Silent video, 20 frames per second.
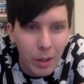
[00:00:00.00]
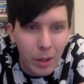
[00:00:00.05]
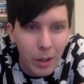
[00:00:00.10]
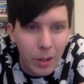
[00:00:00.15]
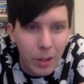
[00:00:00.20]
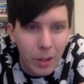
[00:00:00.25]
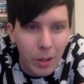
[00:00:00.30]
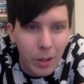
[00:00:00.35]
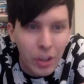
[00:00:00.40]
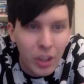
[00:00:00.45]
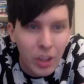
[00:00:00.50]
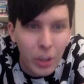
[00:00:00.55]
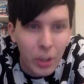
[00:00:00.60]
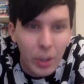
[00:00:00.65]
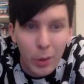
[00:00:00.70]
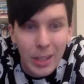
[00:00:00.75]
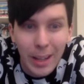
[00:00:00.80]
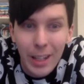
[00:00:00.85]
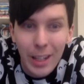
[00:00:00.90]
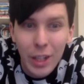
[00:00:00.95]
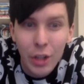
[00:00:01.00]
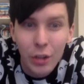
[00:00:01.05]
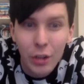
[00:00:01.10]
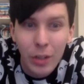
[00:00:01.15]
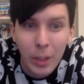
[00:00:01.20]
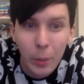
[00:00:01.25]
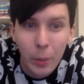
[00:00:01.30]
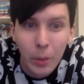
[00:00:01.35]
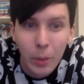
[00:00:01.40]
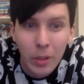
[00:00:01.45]
The Tokyo
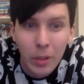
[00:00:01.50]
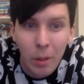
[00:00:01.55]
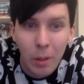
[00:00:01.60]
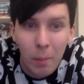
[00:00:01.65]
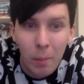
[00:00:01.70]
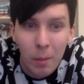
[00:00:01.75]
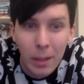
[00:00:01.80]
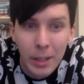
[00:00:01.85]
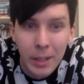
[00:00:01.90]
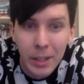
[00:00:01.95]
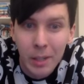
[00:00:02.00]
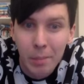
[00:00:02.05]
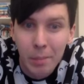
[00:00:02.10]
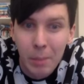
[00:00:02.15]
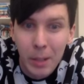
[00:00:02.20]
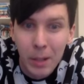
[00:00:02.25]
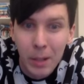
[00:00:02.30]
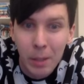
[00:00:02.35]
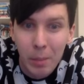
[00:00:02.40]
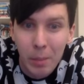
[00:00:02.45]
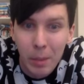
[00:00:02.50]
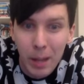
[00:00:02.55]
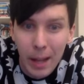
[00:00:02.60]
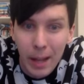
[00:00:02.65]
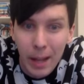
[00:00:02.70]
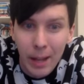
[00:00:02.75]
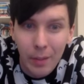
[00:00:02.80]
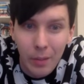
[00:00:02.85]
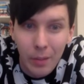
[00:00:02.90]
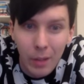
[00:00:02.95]
Skytree was complete. Been up
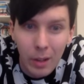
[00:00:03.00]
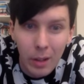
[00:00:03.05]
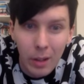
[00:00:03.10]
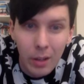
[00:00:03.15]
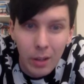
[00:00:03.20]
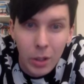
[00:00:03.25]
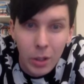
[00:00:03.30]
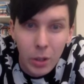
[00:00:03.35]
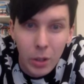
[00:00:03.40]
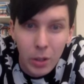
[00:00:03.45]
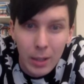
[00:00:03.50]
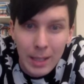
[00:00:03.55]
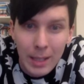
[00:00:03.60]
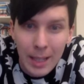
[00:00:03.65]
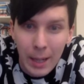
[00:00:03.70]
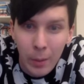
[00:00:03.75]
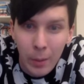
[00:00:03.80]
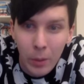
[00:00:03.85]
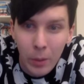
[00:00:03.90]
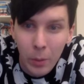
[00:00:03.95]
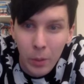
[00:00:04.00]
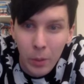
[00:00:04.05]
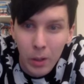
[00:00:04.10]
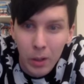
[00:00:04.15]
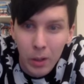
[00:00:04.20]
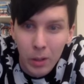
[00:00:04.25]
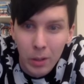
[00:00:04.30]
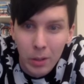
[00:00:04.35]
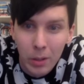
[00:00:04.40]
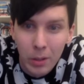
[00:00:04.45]
that. The tallest tower in the
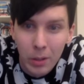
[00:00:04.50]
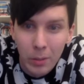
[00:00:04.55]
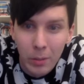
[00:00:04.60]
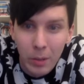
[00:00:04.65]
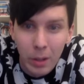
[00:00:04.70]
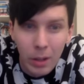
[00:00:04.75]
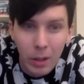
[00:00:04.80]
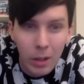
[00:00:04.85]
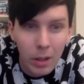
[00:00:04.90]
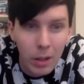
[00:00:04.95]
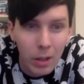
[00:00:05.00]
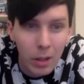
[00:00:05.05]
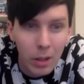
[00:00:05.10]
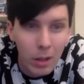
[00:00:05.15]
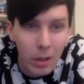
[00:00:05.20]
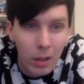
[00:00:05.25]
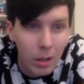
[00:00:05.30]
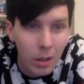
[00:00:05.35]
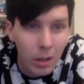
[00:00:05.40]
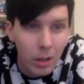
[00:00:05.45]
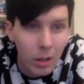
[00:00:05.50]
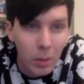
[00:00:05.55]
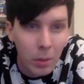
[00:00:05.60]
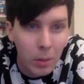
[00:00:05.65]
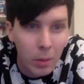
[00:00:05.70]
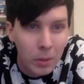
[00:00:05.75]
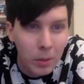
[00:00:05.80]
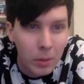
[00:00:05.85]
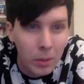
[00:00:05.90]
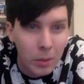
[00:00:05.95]
world.
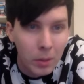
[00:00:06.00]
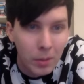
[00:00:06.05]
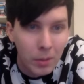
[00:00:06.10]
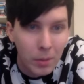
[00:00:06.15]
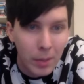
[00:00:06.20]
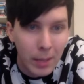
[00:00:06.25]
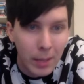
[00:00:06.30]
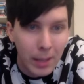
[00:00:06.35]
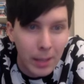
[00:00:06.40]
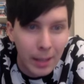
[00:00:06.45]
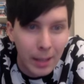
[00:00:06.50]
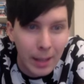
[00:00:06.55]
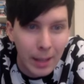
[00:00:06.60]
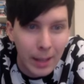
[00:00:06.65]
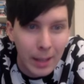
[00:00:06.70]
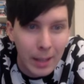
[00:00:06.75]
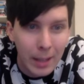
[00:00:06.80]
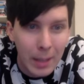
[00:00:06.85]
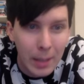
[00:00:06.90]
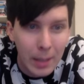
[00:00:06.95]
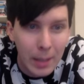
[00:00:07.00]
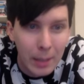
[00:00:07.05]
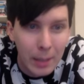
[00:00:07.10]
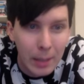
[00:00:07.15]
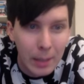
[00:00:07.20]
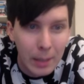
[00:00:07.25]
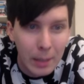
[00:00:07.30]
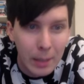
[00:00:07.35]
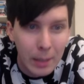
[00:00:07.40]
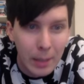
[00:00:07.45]
Well done for making that in time for
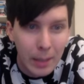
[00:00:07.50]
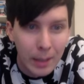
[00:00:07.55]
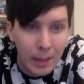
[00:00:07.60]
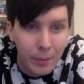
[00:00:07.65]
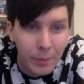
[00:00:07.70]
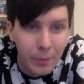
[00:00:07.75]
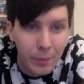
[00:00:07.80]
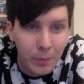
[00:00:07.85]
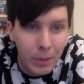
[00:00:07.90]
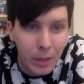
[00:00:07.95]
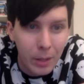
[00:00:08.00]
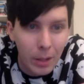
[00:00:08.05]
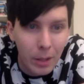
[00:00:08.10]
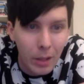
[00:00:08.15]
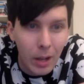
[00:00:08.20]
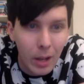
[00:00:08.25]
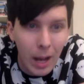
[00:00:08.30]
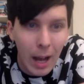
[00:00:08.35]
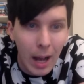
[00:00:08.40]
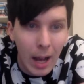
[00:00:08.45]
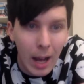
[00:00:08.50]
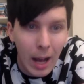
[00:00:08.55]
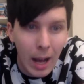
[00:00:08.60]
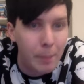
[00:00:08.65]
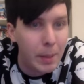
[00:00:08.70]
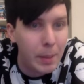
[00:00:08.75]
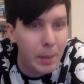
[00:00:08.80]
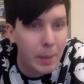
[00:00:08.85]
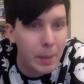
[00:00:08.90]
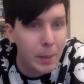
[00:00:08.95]
leap day. And
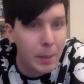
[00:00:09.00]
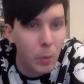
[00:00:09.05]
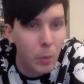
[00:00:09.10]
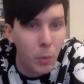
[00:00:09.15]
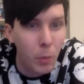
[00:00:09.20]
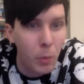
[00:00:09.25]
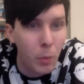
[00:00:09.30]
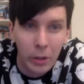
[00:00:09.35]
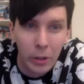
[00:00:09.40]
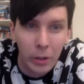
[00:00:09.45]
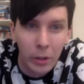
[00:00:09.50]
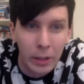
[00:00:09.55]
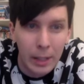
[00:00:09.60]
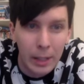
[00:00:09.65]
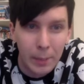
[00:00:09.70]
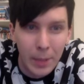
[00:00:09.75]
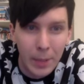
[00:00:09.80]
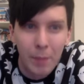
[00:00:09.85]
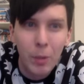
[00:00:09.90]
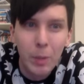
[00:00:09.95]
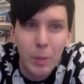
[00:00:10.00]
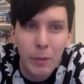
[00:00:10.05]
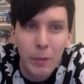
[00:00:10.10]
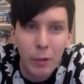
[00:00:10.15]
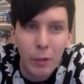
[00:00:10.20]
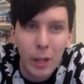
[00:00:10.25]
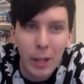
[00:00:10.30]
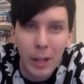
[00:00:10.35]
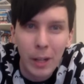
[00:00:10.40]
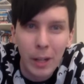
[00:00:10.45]
people were born on the leap
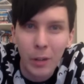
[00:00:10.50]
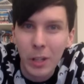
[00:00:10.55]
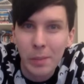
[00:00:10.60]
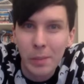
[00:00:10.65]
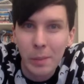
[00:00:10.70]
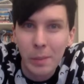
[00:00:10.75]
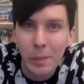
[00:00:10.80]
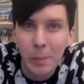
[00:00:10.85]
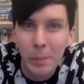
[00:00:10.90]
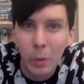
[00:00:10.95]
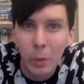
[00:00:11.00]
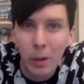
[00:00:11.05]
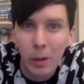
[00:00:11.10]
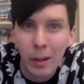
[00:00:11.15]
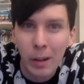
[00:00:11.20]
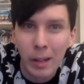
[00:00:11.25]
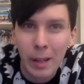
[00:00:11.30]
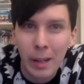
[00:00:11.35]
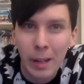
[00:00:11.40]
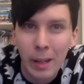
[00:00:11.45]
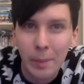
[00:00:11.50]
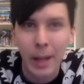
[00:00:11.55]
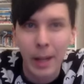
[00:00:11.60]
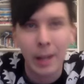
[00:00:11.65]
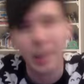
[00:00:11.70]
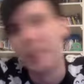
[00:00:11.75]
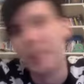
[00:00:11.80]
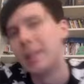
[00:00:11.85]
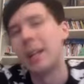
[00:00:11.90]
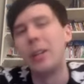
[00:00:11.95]
day. It must be really born on a leap day,
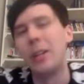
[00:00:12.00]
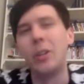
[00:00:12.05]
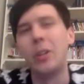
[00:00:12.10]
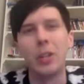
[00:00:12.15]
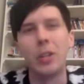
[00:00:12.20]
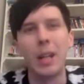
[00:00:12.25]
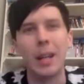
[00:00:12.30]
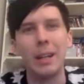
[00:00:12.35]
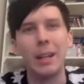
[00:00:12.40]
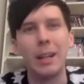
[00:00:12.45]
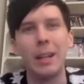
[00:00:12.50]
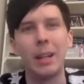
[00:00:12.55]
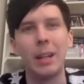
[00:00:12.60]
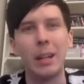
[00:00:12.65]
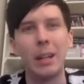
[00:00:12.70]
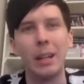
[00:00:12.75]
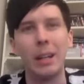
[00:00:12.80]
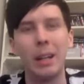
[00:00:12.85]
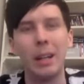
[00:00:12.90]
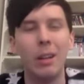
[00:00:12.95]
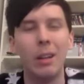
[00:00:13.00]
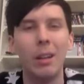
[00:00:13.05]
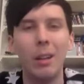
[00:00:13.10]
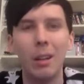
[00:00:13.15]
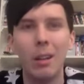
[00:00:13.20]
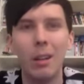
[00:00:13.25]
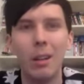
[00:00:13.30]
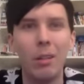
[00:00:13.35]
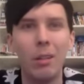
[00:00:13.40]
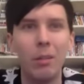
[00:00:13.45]
because then you're technically
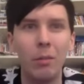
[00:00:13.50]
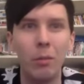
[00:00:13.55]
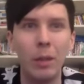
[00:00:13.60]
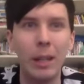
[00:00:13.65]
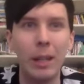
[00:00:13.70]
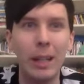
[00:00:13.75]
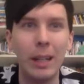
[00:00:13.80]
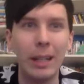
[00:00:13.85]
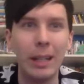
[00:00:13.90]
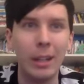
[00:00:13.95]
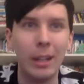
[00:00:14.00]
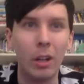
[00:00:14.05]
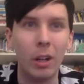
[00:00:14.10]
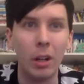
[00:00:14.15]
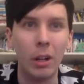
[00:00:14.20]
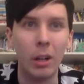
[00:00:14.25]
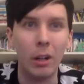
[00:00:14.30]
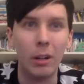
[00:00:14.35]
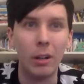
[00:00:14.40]
really young.